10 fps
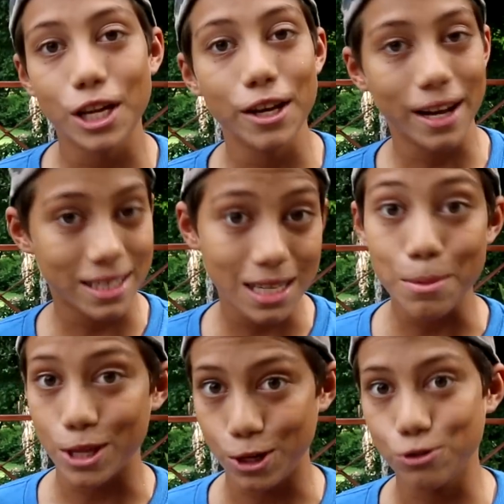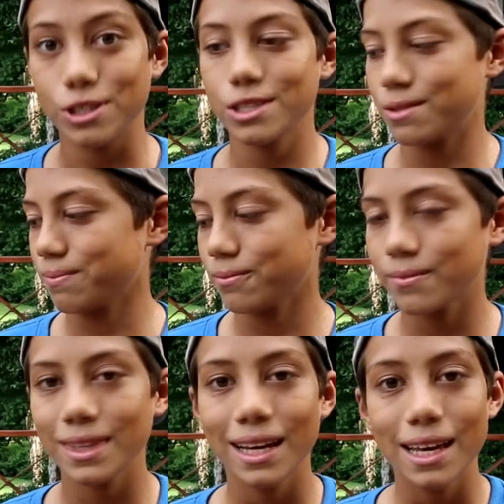tell you guys some of the uses.
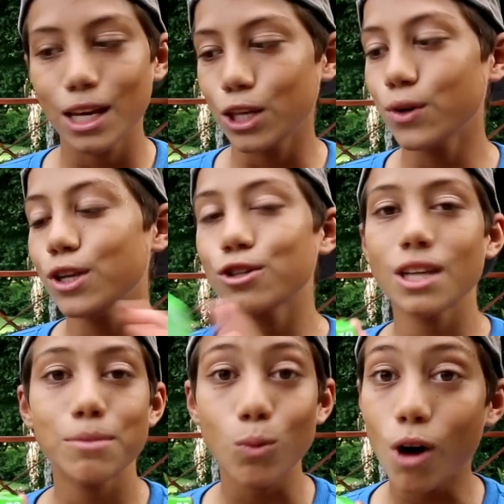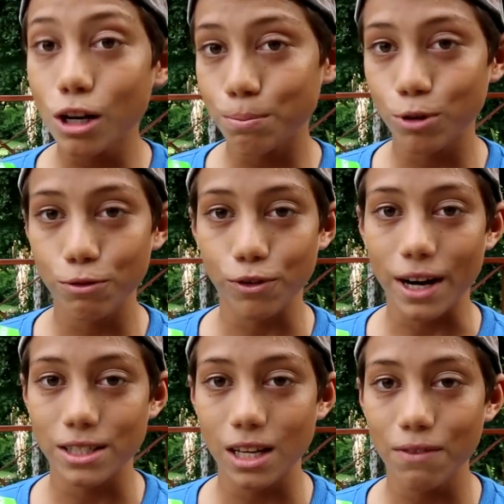You can use them to
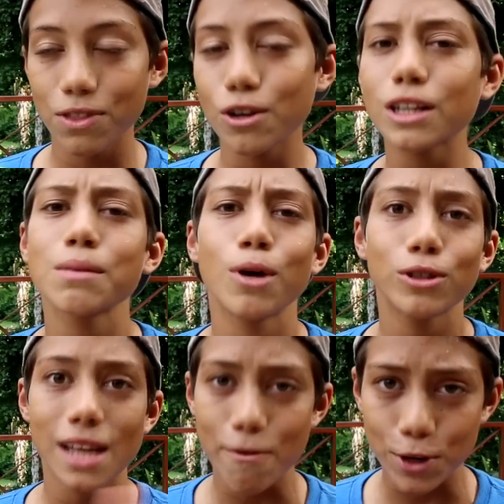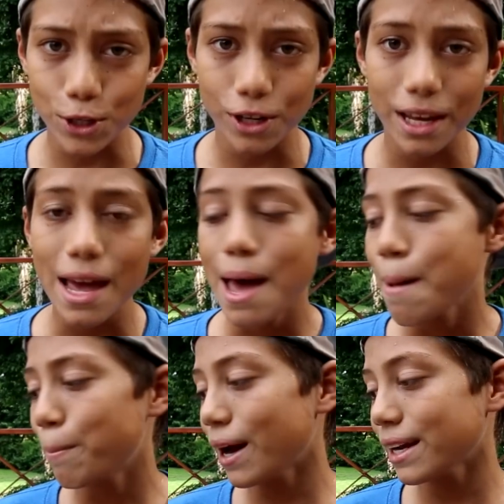waterprooferize stuff. They're not the most heavy duty,
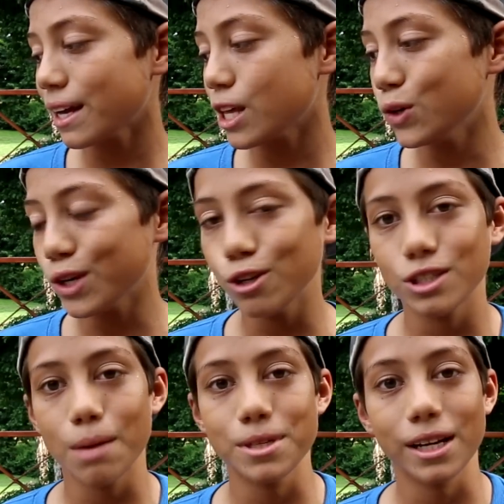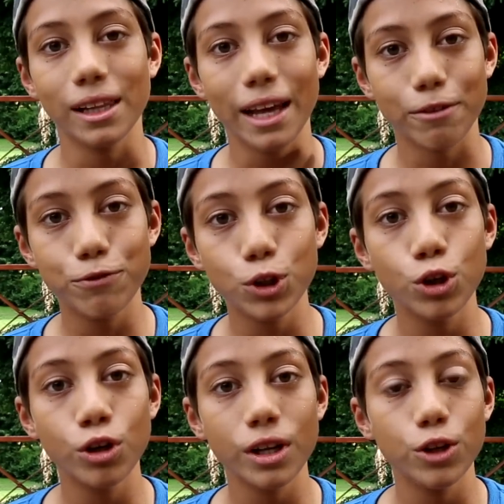but you can use them to collect
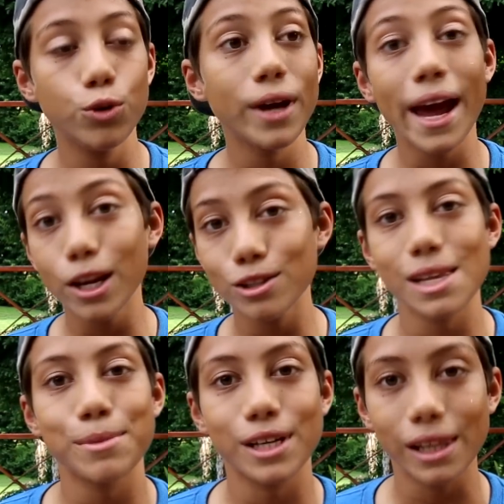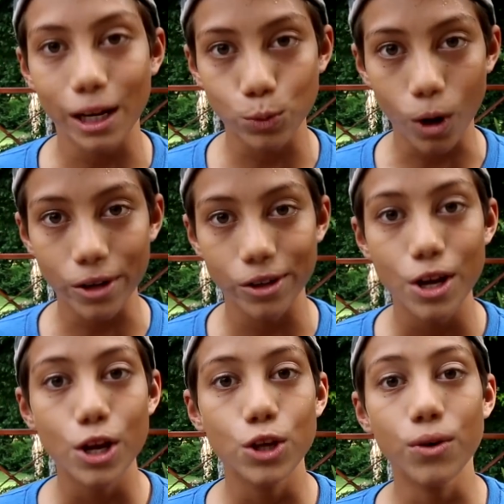food. You can use them to collect water.
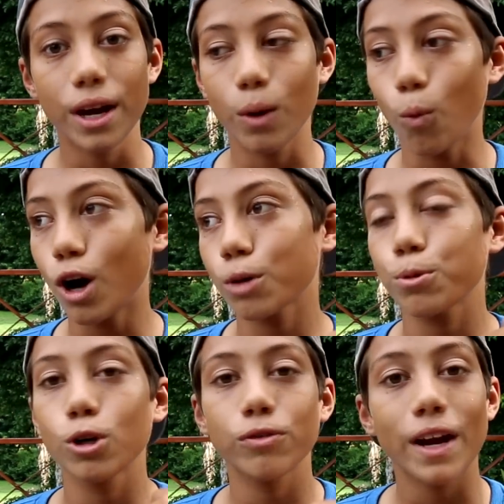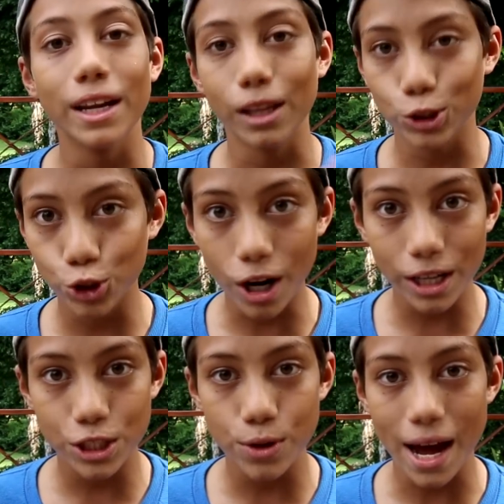You can waterproof any
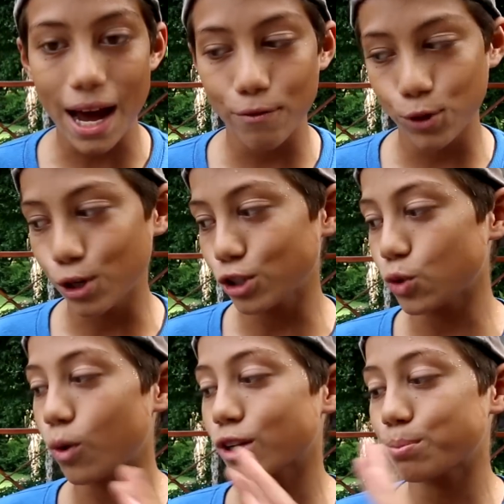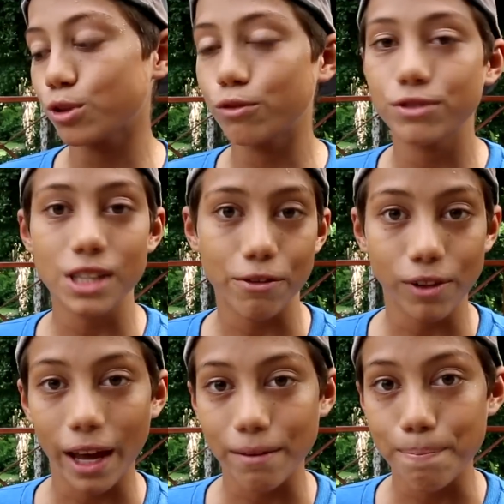electronics you have. You can also waterproof stuff
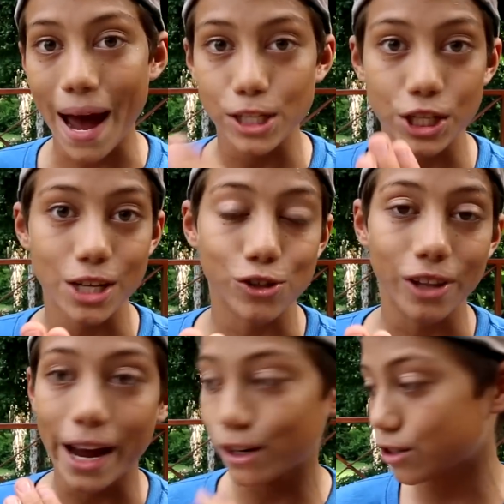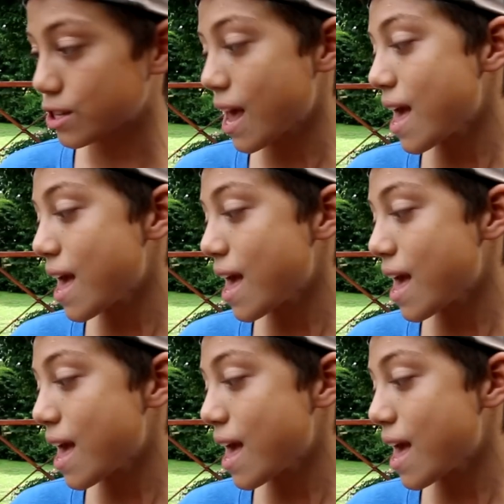like matches or lighters.